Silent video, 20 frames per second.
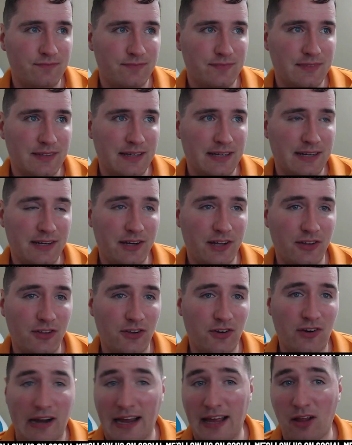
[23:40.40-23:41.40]
And
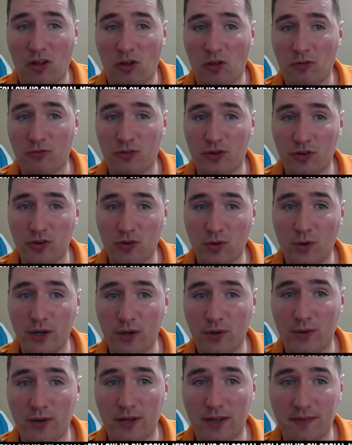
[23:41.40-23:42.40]
another L for
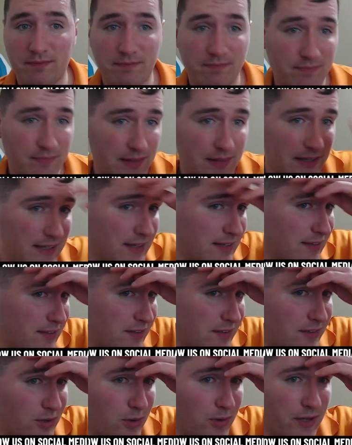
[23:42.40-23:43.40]
Toyota,
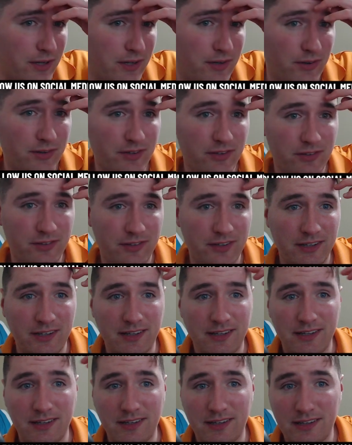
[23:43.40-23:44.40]
because Toyota's
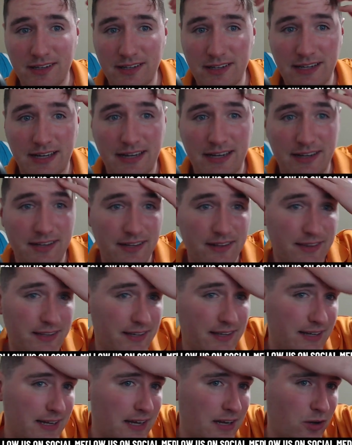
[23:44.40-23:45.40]
got
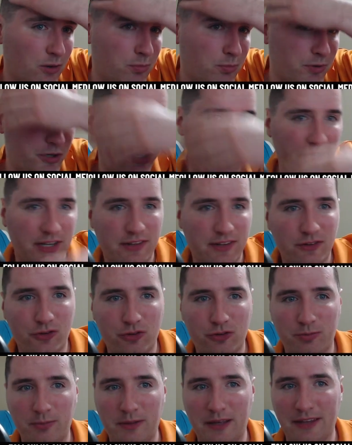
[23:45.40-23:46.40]
nothing now but Chandler
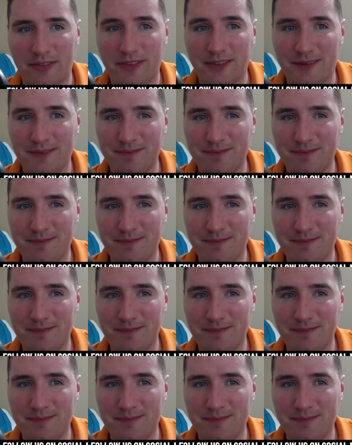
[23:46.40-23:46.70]
Smith